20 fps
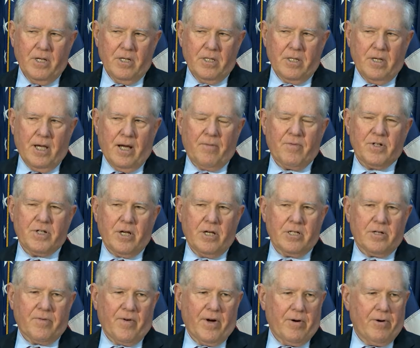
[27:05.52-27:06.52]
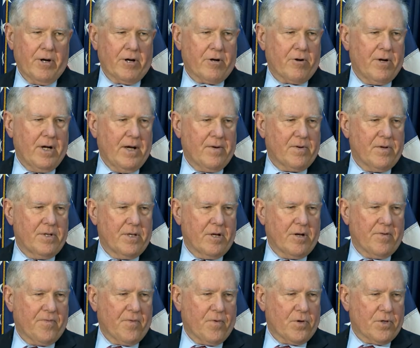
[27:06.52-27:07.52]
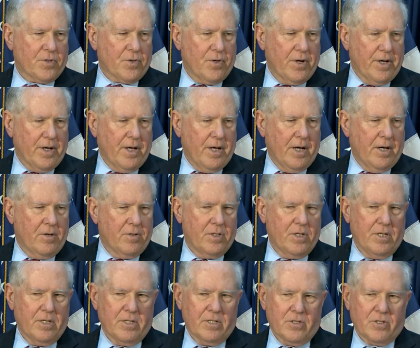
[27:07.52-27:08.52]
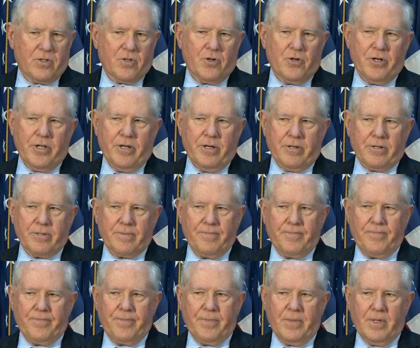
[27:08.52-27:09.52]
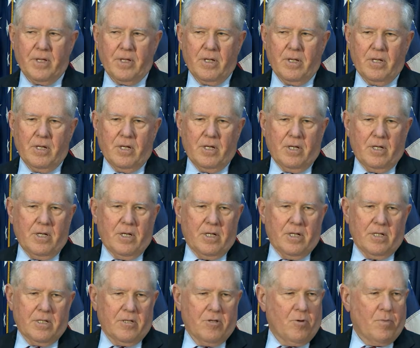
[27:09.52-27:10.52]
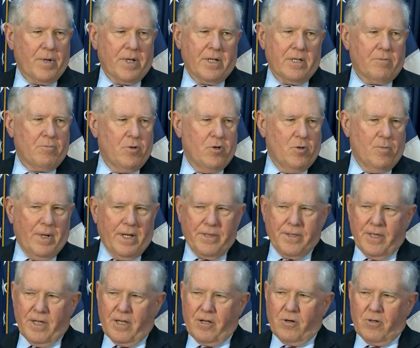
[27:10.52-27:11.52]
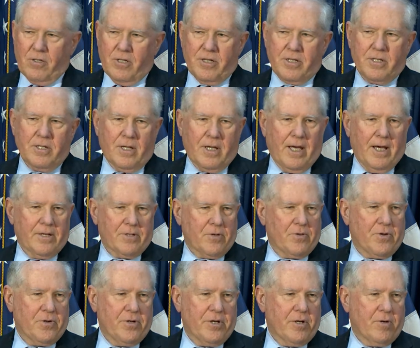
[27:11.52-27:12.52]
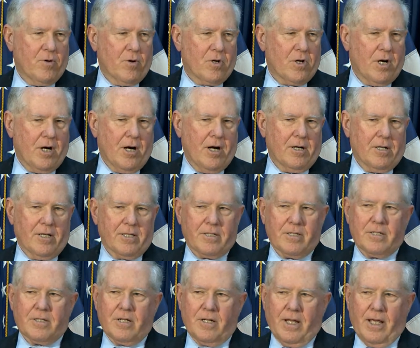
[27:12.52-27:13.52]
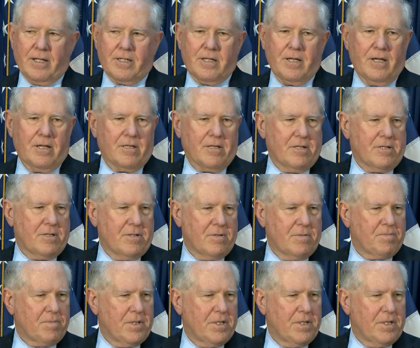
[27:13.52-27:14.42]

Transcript: The average age of our aircraft in the Air Force right now is 30 years. Nobody in the room, I think, or listening has a 30-year-old car unless it's an antique that you